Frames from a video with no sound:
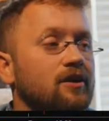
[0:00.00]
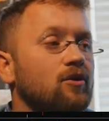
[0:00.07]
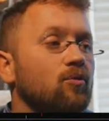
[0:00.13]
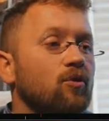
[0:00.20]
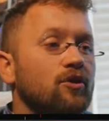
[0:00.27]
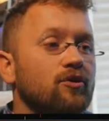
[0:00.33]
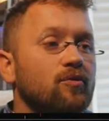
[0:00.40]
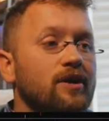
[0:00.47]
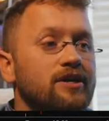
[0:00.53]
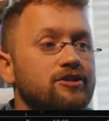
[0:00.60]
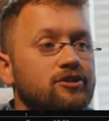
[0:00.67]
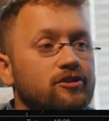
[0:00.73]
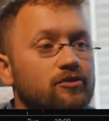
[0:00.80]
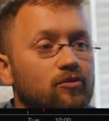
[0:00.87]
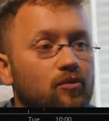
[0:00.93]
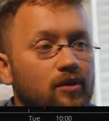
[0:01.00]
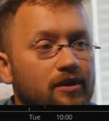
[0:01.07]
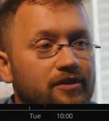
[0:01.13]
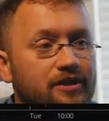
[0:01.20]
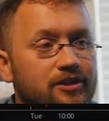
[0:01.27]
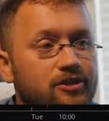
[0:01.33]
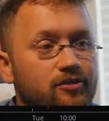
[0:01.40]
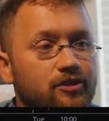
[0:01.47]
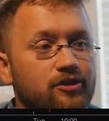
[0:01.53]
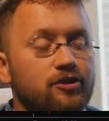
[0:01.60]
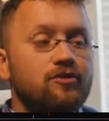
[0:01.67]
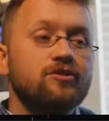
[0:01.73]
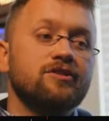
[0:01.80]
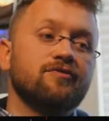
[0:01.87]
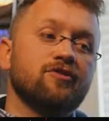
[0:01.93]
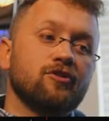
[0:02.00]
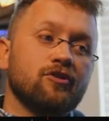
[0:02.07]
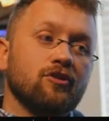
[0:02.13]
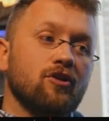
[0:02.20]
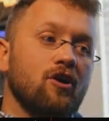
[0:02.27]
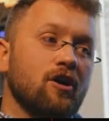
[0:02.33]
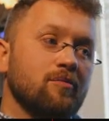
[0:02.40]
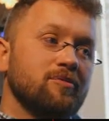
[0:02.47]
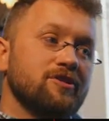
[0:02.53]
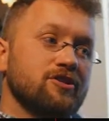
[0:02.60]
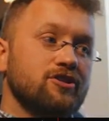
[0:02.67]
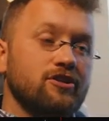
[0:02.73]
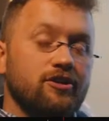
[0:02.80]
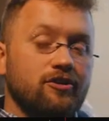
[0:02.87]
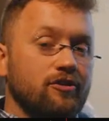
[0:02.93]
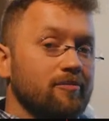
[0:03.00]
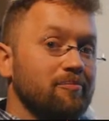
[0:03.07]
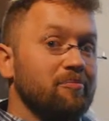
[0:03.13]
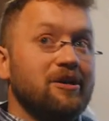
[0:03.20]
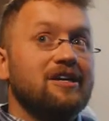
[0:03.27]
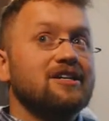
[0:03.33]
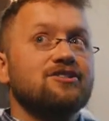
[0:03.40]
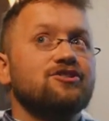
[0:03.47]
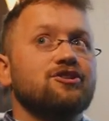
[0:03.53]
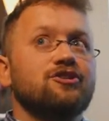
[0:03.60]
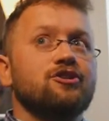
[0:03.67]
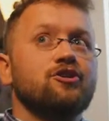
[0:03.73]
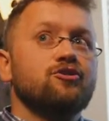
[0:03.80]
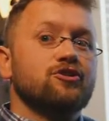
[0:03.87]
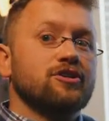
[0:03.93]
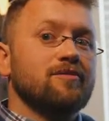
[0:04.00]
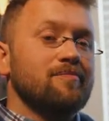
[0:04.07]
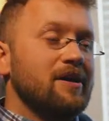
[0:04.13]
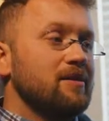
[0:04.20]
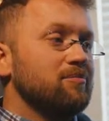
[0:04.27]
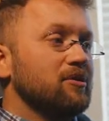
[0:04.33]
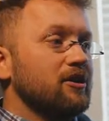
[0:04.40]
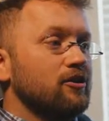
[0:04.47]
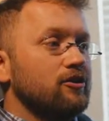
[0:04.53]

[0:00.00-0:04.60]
One of the things you can do is if you're in a long position and you're a big institution, main player,